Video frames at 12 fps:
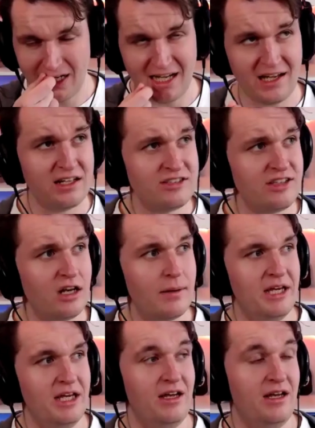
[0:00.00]
I, set up
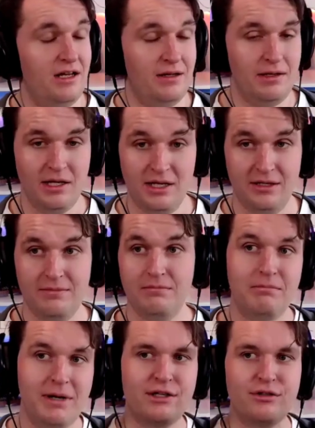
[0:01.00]
a, uh, a
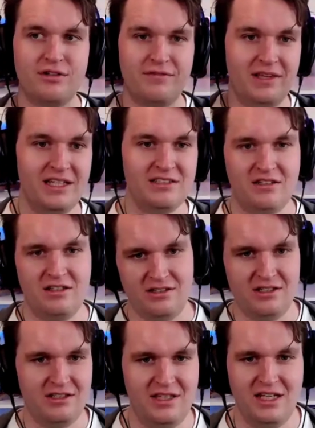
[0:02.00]
Microsoft list because
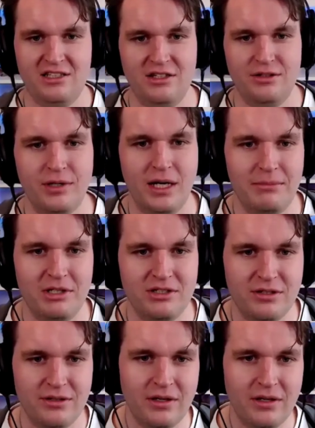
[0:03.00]
that's just what I'm used
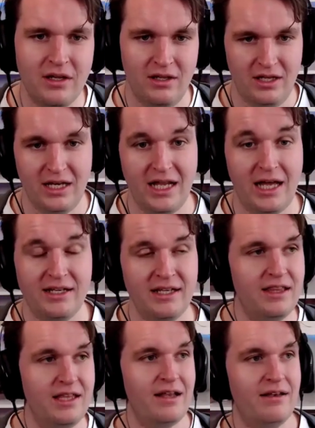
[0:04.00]
to, and I
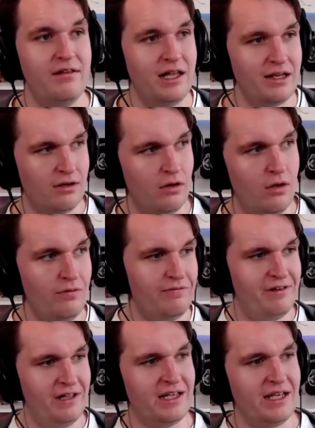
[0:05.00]
did that like whole
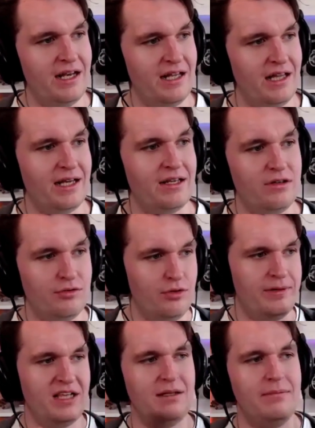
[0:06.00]
filling in and like
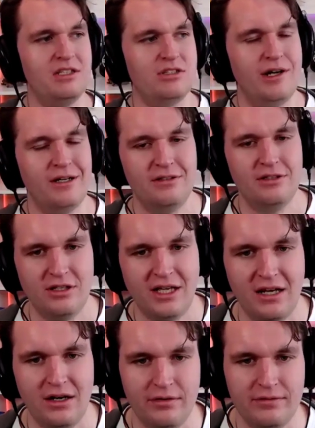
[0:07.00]
grouping them and trying to, to get
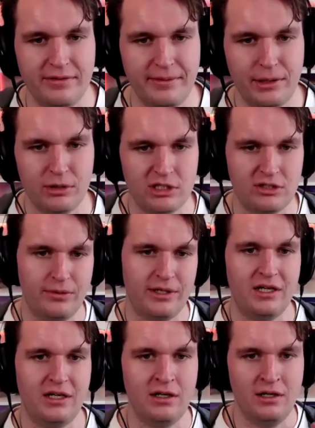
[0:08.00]
an overview of what's going
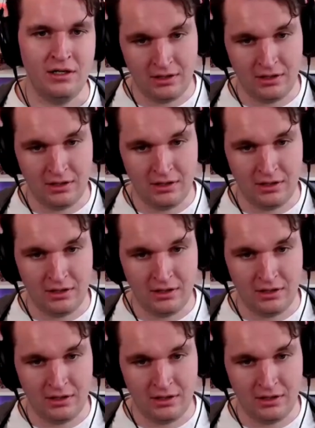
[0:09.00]
on,